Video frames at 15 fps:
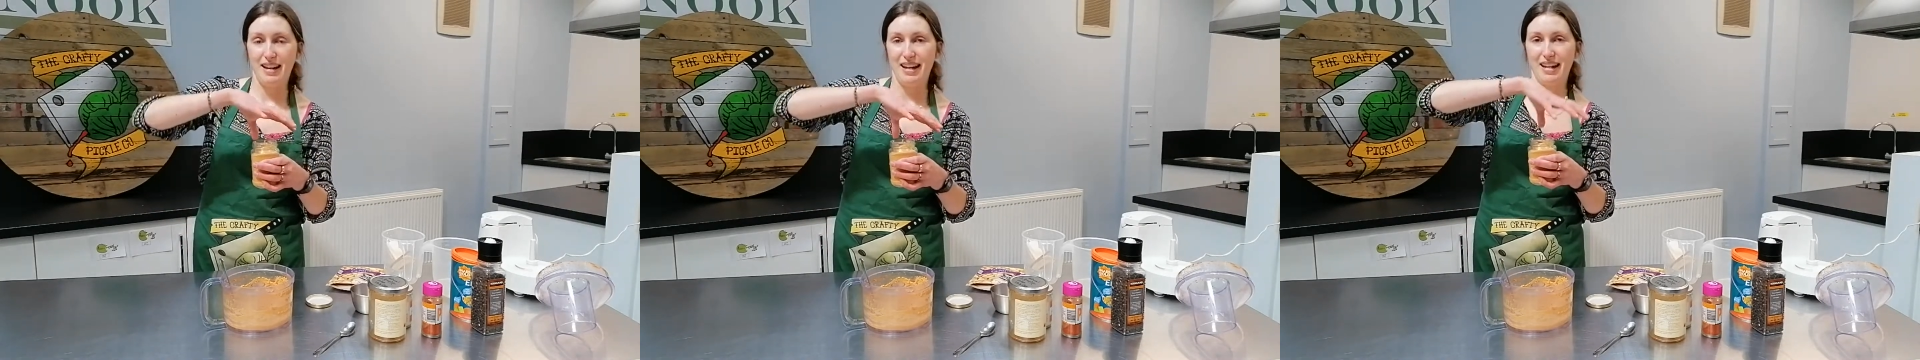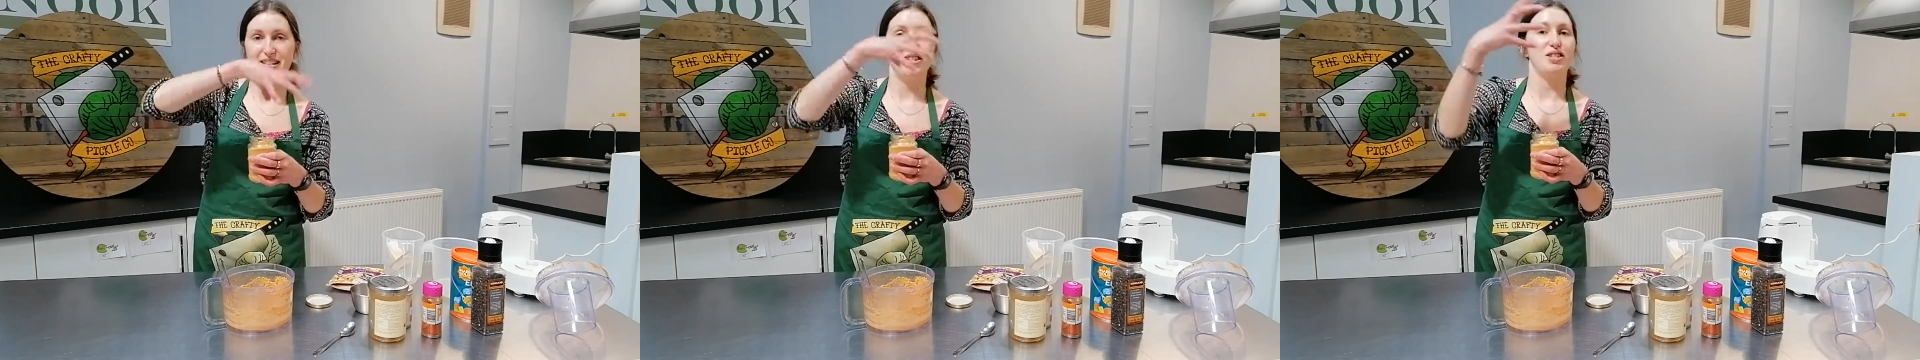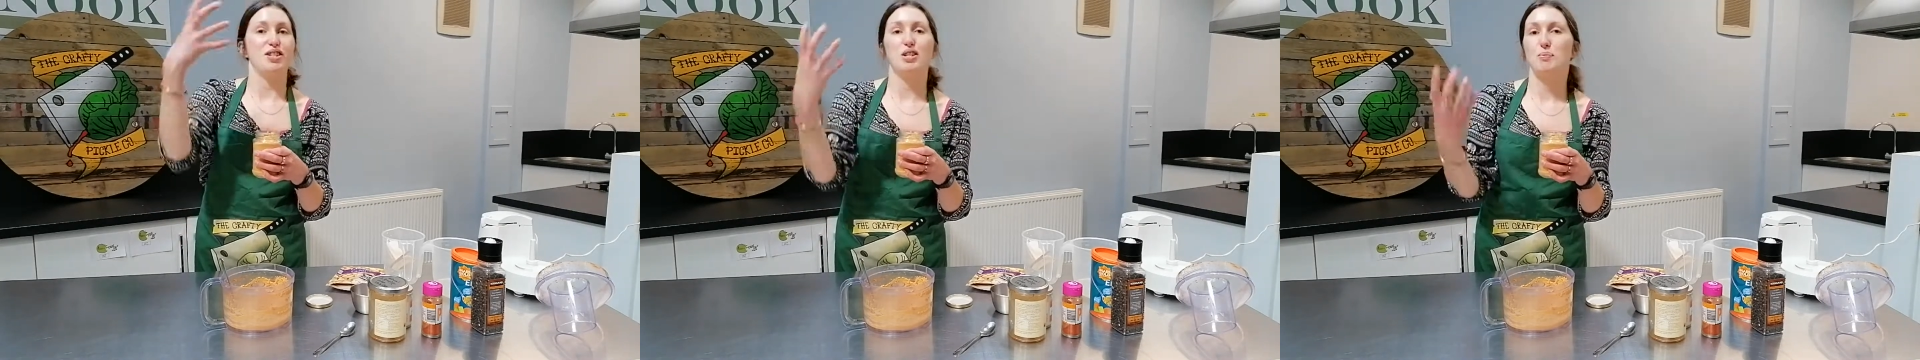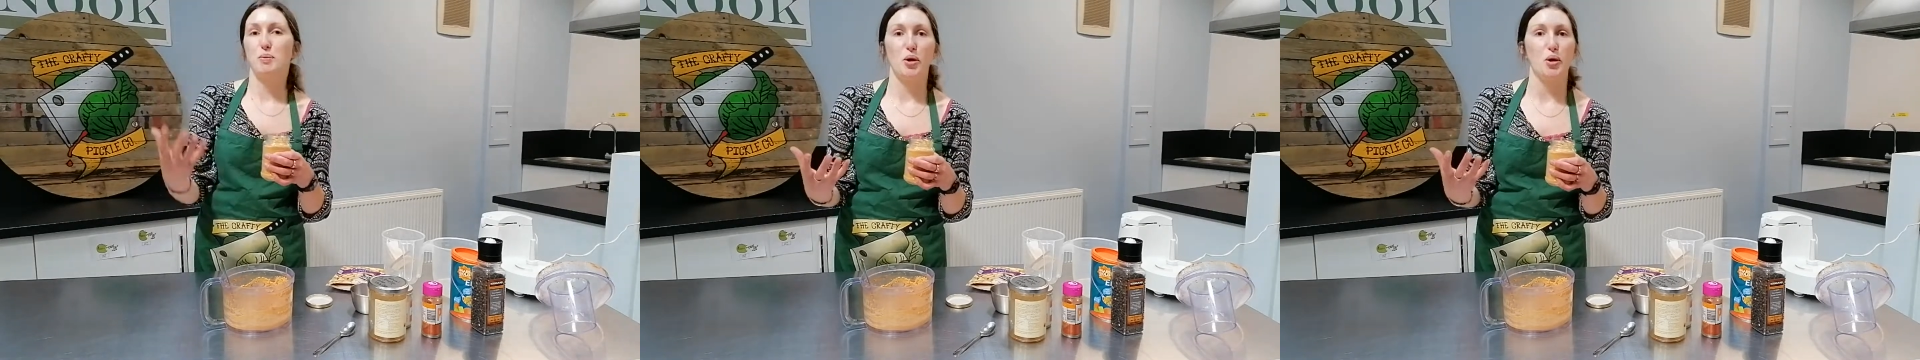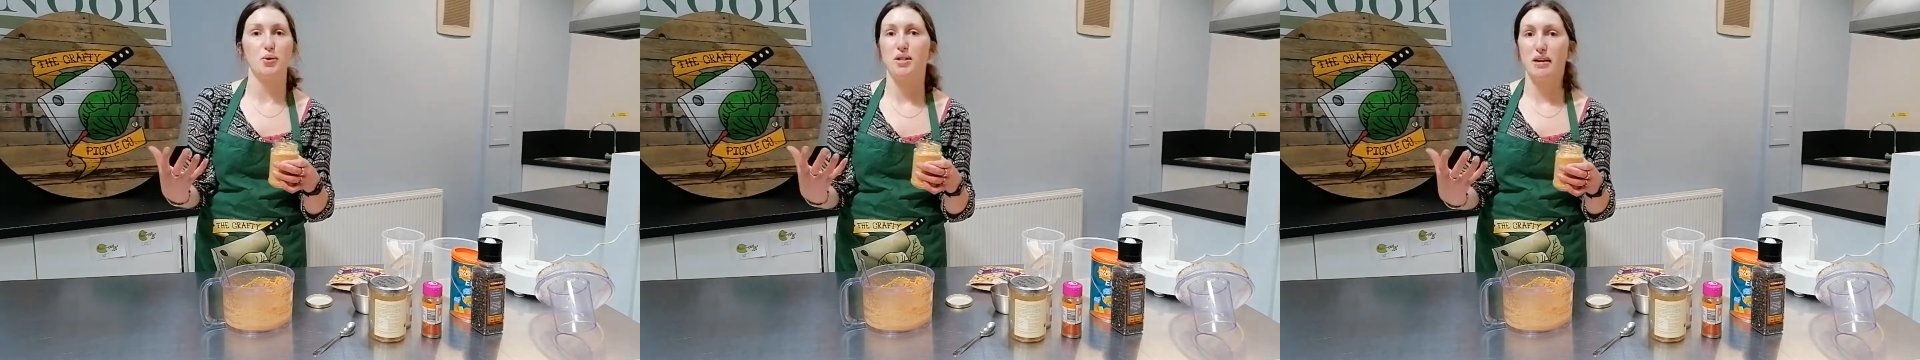it just
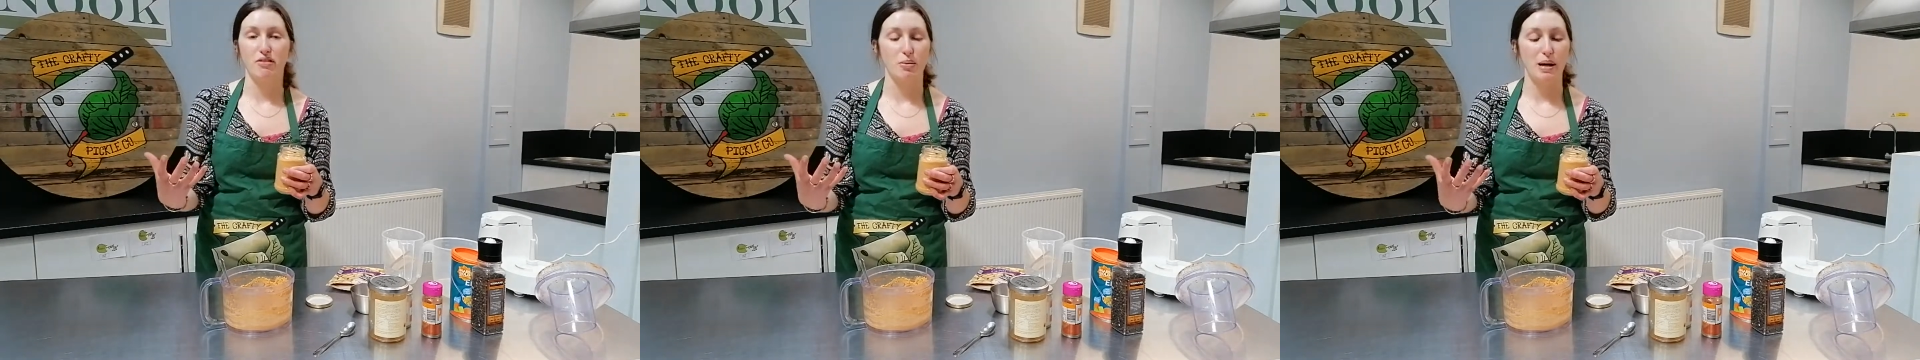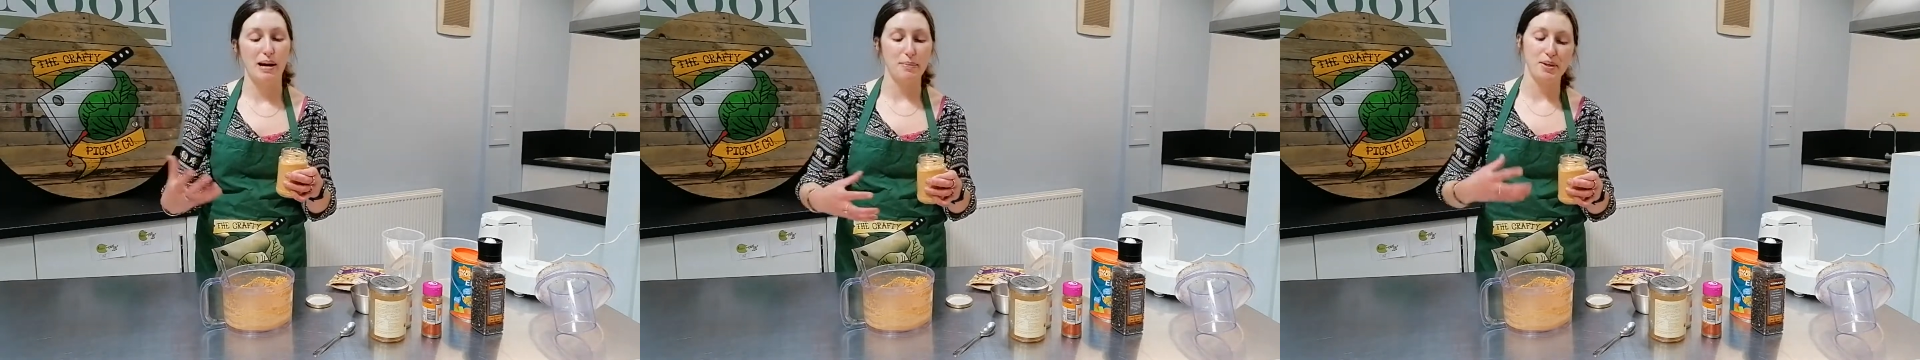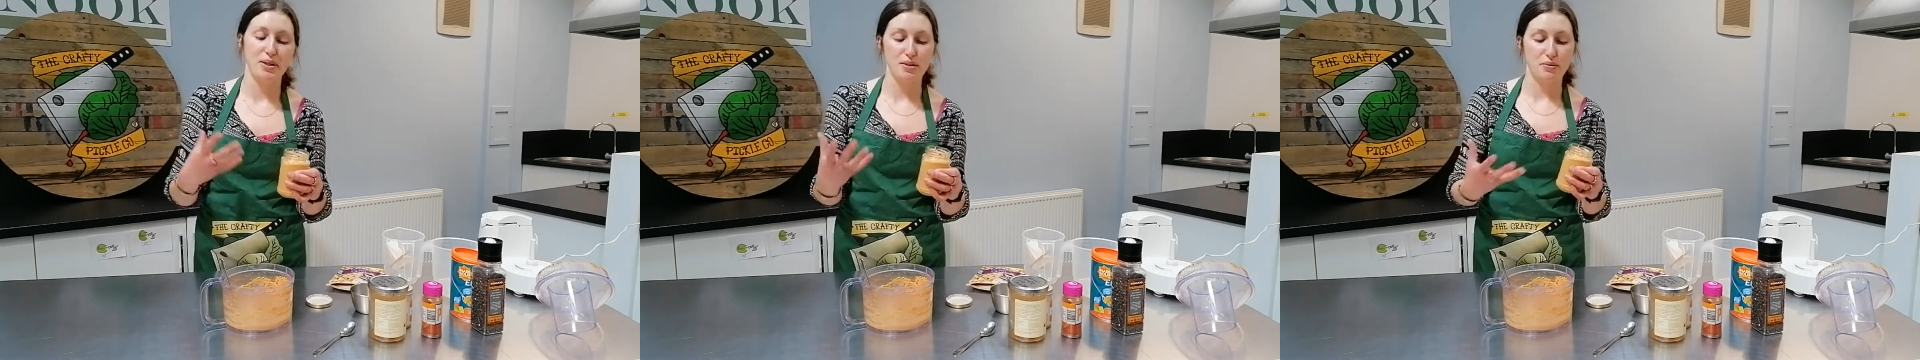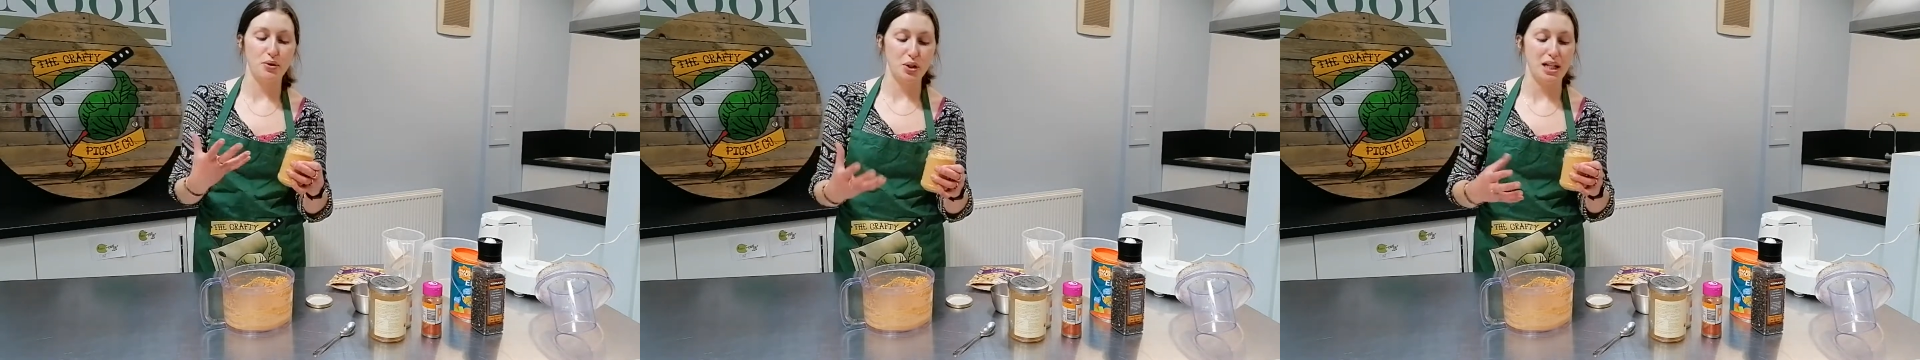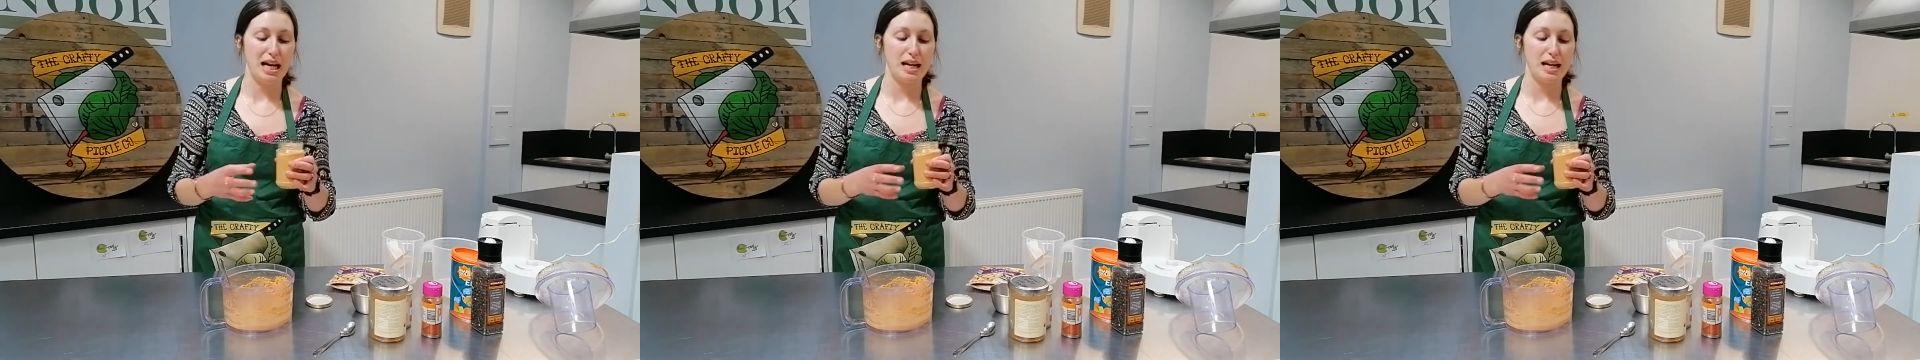explodes everywhere because of all the